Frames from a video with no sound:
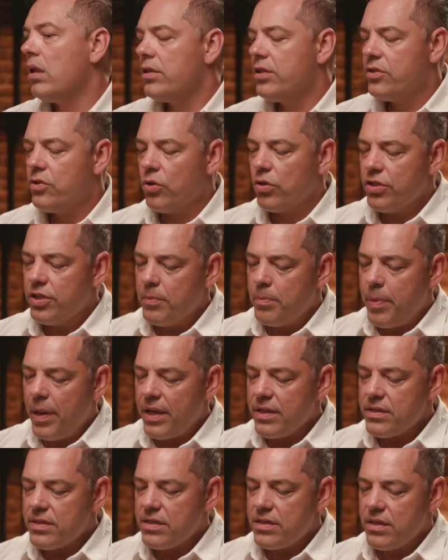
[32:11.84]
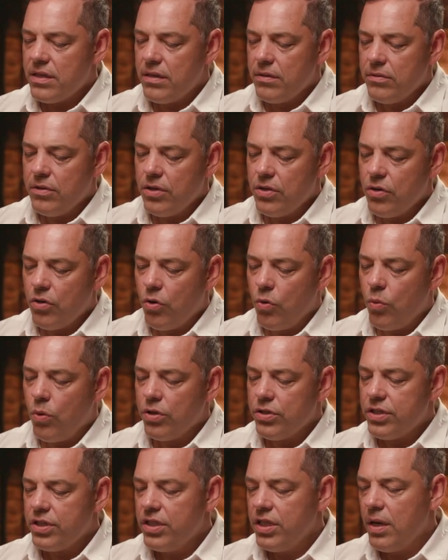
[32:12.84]
it all depends, you know,
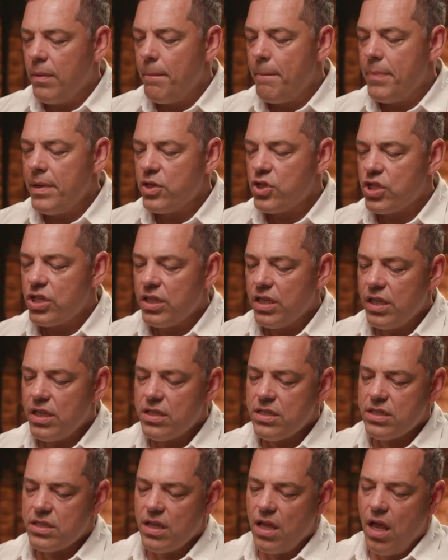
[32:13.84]
what the ambition is.